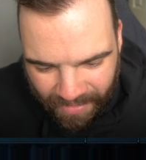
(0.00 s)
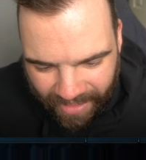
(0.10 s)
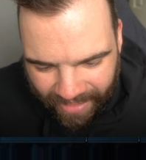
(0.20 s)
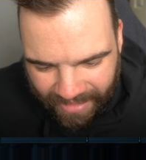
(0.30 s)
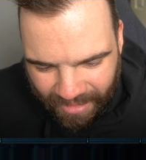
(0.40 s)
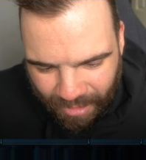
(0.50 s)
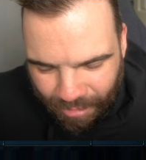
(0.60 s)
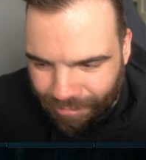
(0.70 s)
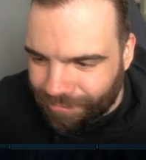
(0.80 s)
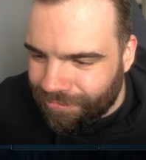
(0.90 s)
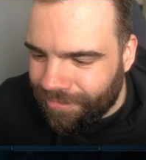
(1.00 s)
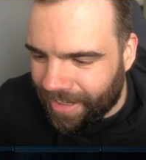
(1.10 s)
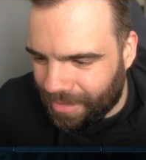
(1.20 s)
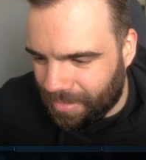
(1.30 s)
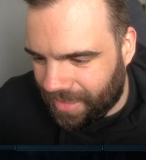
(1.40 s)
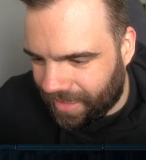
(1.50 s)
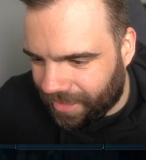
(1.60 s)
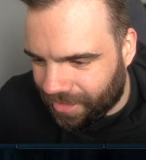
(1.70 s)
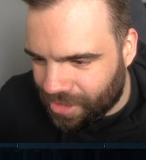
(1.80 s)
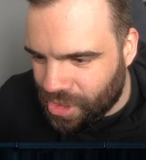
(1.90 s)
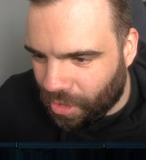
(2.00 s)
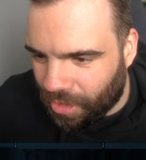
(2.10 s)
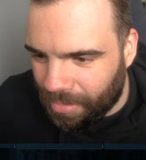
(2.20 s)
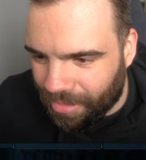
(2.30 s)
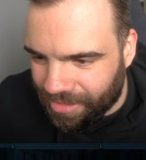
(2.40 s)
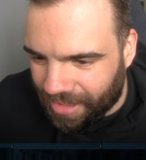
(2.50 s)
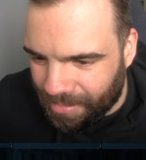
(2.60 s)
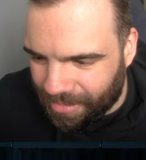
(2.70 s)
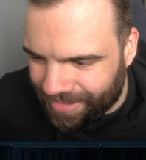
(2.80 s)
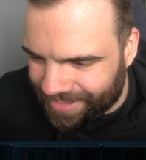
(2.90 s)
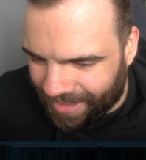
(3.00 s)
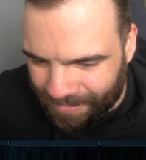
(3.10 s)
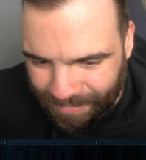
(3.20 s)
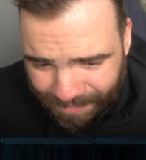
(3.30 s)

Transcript: incredibly chock-a-block at this point in time.